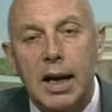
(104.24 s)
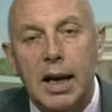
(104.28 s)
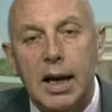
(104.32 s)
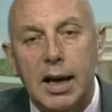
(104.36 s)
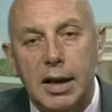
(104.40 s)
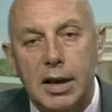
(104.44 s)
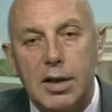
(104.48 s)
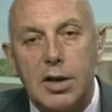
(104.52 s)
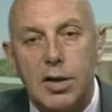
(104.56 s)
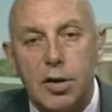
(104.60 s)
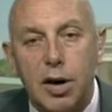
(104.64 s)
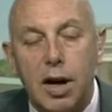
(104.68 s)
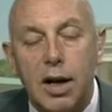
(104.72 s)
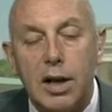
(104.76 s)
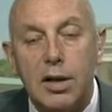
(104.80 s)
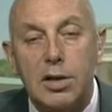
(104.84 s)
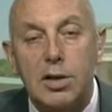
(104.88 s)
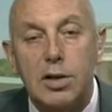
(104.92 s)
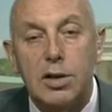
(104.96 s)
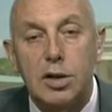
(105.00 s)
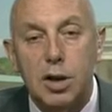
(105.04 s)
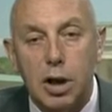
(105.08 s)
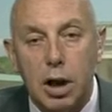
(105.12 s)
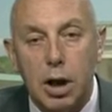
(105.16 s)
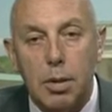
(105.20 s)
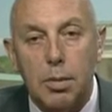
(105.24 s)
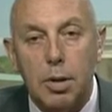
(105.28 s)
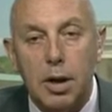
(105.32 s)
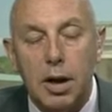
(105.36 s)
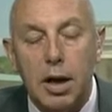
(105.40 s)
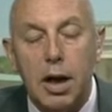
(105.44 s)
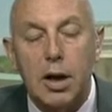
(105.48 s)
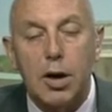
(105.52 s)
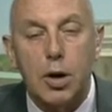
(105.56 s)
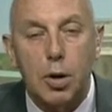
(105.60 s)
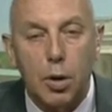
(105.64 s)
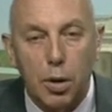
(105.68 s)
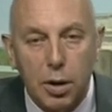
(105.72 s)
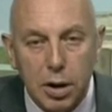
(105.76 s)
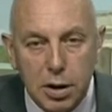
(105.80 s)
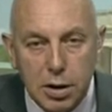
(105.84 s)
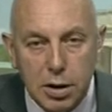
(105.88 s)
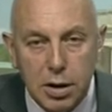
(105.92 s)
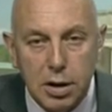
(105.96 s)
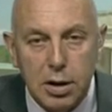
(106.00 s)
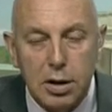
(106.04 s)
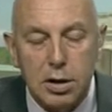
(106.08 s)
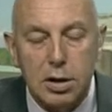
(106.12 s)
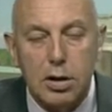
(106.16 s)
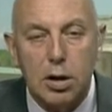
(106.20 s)
It grades Germany, according
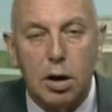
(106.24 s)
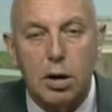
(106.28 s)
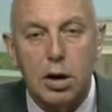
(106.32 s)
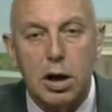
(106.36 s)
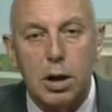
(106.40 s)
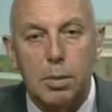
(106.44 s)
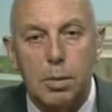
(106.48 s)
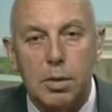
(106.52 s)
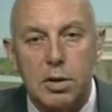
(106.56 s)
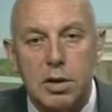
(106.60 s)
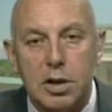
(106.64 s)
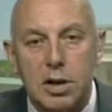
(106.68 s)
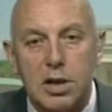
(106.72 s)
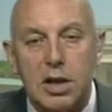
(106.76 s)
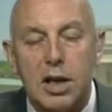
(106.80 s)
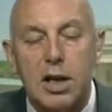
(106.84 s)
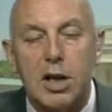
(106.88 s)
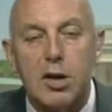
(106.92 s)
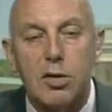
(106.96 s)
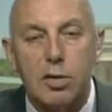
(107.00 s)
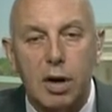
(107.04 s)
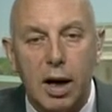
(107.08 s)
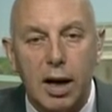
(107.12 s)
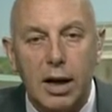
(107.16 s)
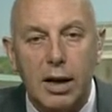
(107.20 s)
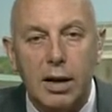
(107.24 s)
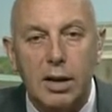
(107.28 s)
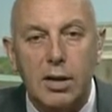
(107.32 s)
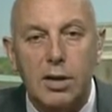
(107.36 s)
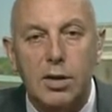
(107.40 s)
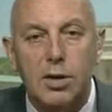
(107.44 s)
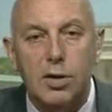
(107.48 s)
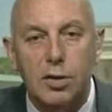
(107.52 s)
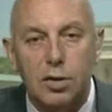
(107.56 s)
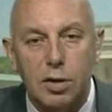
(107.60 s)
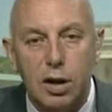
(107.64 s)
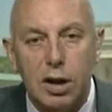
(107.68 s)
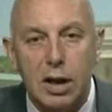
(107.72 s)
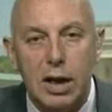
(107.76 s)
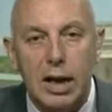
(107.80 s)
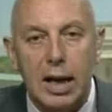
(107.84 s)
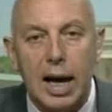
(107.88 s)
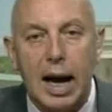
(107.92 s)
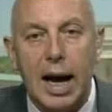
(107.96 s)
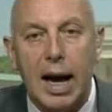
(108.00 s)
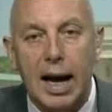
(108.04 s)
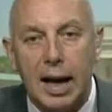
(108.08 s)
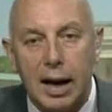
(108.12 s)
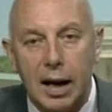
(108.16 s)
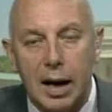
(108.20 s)
to these documents, as a grade 3
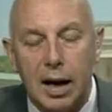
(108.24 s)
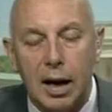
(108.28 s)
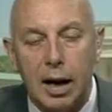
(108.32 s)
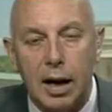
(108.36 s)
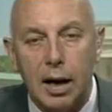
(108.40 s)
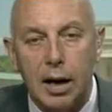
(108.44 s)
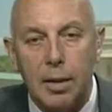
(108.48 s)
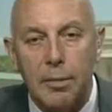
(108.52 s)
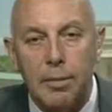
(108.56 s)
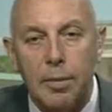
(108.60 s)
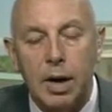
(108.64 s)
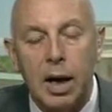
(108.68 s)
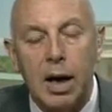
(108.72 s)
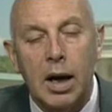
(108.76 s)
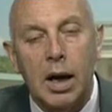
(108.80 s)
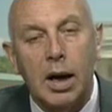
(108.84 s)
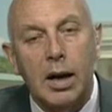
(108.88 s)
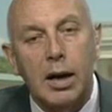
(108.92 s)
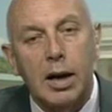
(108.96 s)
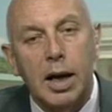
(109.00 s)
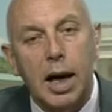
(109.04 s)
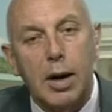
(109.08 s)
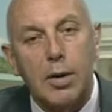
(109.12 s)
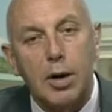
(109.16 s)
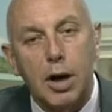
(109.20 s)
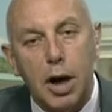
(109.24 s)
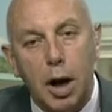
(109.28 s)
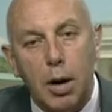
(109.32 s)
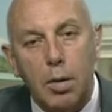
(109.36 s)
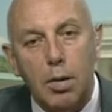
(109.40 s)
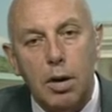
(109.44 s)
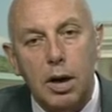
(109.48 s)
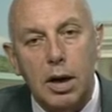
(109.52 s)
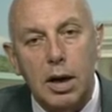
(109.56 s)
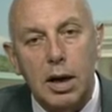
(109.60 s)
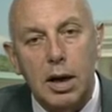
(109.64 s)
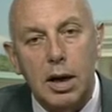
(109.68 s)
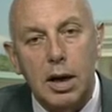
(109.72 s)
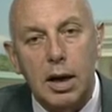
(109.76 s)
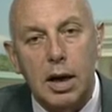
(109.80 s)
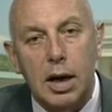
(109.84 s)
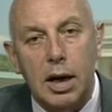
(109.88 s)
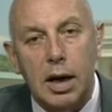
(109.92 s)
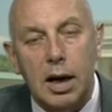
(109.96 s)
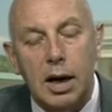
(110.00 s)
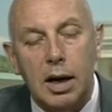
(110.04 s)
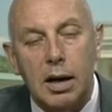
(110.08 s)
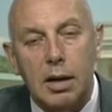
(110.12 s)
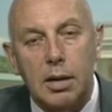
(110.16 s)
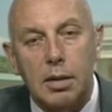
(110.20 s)
ally. Now, the only
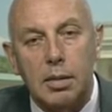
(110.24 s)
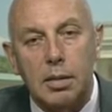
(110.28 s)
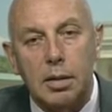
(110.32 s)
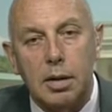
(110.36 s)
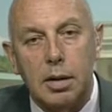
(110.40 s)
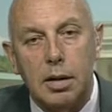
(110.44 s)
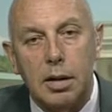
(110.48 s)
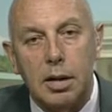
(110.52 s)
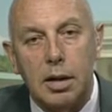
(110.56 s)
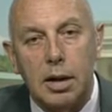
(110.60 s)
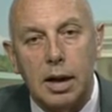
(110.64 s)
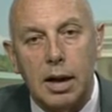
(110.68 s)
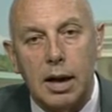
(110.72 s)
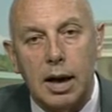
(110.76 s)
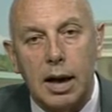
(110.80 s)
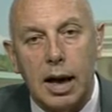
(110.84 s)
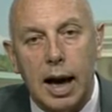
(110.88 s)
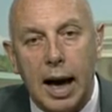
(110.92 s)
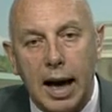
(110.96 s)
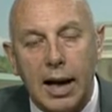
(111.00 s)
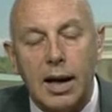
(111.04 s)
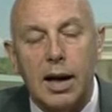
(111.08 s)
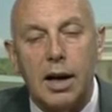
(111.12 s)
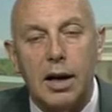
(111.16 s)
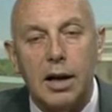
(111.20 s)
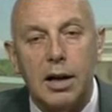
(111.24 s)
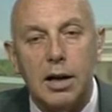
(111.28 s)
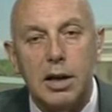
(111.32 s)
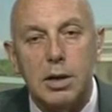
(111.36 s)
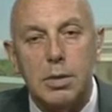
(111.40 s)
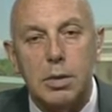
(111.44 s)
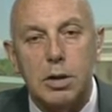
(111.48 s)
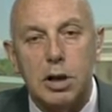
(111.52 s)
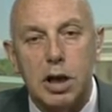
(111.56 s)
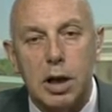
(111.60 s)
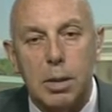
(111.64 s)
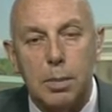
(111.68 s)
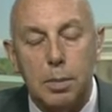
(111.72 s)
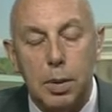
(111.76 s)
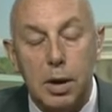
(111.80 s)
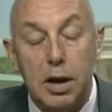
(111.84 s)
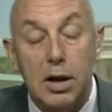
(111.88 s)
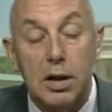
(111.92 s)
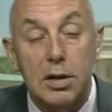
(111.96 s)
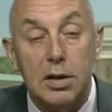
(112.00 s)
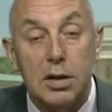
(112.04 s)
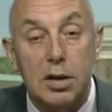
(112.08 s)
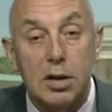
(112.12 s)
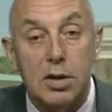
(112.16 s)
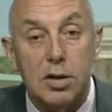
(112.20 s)
allies which it
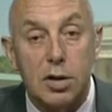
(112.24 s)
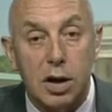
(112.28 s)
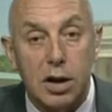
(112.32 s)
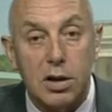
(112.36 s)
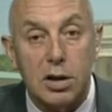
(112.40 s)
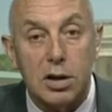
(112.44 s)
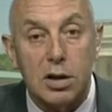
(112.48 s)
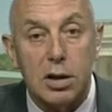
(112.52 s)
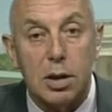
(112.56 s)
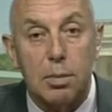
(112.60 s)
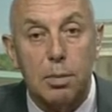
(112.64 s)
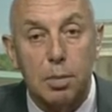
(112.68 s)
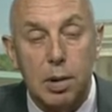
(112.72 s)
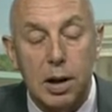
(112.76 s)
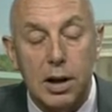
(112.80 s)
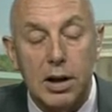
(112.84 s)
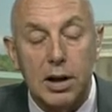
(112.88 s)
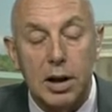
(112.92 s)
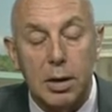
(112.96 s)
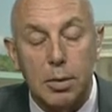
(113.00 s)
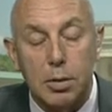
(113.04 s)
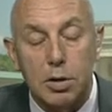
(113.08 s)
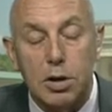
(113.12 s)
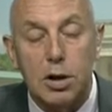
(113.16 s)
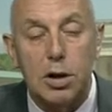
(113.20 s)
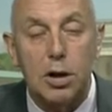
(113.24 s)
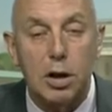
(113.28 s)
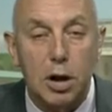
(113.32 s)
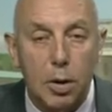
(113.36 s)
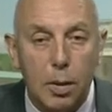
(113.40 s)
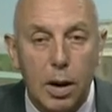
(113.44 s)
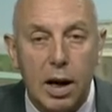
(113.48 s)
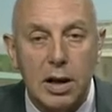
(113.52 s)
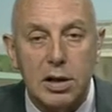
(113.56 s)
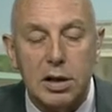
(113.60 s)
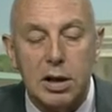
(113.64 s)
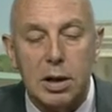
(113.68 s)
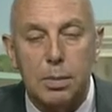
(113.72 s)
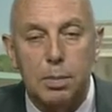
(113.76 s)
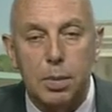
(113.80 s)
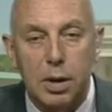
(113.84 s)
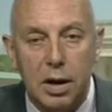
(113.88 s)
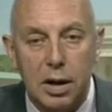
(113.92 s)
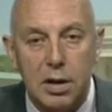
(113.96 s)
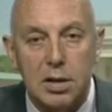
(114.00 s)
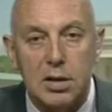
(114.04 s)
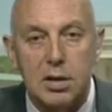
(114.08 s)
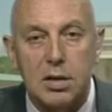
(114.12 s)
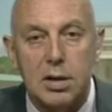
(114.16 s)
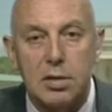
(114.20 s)
appears to trust completely, which the US
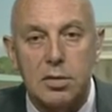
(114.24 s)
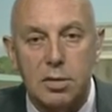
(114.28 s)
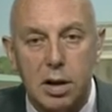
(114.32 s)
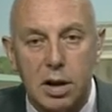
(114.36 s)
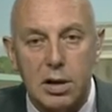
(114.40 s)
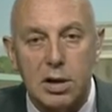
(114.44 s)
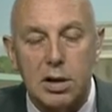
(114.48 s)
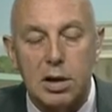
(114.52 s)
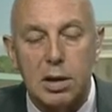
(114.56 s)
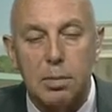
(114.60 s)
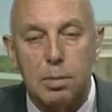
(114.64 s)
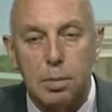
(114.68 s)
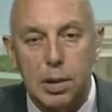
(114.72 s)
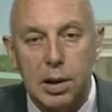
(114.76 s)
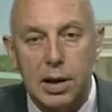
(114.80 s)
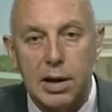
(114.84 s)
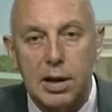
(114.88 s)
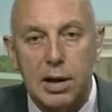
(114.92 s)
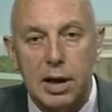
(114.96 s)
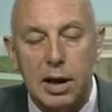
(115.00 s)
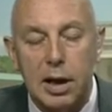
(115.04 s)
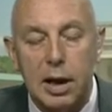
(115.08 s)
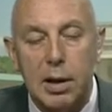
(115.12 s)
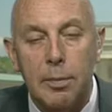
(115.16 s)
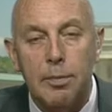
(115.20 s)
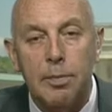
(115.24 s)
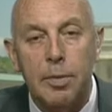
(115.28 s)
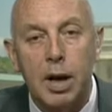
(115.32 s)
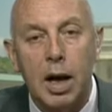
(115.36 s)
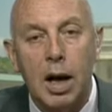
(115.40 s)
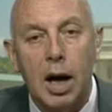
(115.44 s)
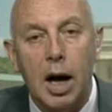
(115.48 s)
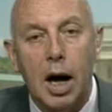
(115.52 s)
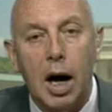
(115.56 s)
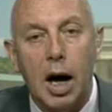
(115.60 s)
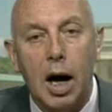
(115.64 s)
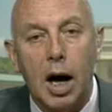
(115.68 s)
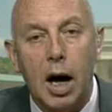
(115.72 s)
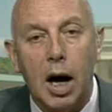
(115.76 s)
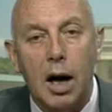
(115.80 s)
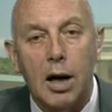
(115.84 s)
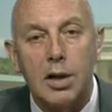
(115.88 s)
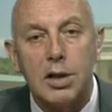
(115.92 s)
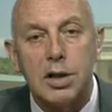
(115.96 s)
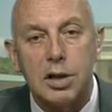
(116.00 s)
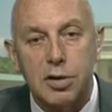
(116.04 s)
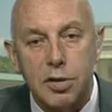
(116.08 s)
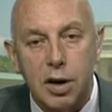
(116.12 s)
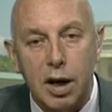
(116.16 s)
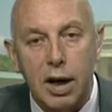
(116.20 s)
appears to trust completely, are
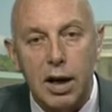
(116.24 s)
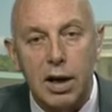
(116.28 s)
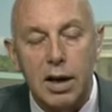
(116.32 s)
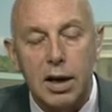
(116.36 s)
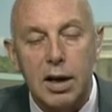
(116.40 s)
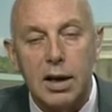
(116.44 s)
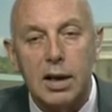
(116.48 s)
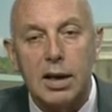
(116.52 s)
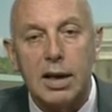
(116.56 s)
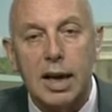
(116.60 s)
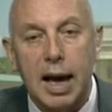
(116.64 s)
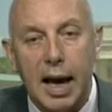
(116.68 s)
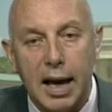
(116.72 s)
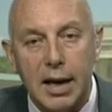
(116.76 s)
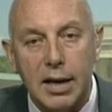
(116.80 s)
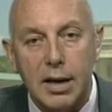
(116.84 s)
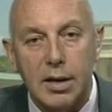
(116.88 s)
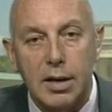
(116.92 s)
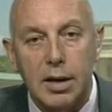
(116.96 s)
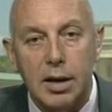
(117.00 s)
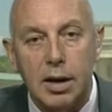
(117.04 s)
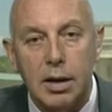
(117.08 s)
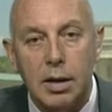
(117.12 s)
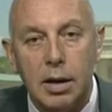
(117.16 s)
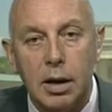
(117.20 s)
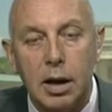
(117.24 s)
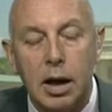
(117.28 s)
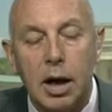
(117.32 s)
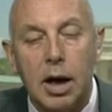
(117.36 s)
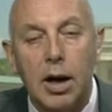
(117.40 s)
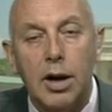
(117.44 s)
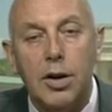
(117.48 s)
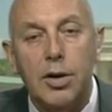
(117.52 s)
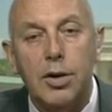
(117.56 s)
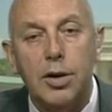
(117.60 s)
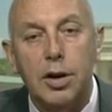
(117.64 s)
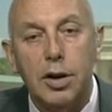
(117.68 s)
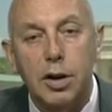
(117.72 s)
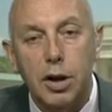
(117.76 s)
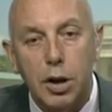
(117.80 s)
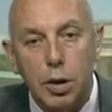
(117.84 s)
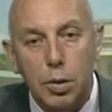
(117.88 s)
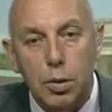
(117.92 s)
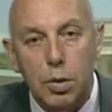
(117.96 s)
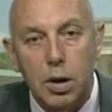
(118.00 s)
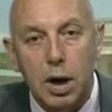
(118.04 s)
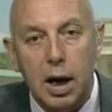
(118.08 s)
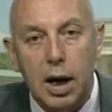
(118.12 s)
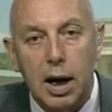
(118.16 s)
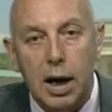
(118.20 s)
Australia, Canada,
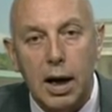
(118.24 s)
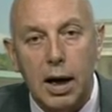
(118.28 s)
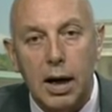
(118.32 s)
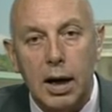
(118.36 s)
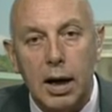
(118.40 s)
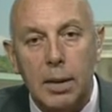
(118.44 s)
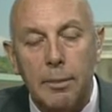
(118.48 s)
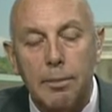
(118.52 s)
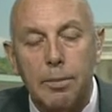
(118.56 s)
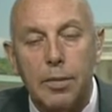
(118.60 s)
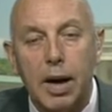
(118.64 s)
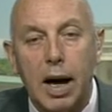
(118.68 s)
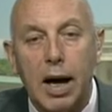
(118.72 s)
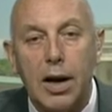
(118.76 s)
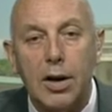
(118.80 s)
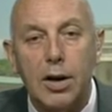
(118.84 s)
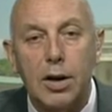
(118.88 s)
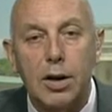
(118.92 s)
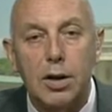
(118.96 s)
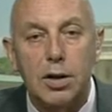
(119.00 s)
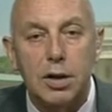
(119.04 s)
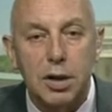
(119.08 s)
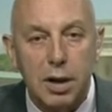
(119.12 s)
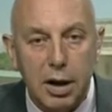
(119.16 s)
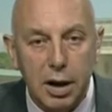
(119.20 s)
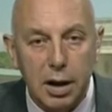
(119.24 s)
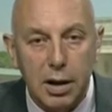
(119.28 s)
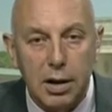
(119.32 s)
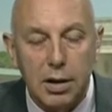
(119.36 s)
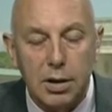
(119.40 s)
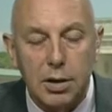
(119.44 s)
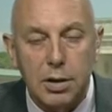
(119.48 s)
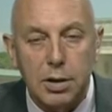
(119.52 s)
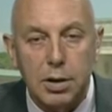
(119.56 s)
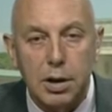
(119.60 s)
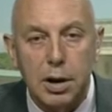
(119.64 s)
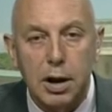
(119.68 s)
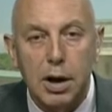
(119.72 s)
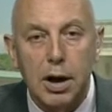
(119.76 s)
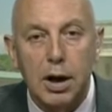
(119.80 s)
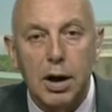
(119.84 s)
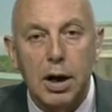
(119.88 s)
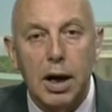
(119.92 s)
the UK and New Zealand.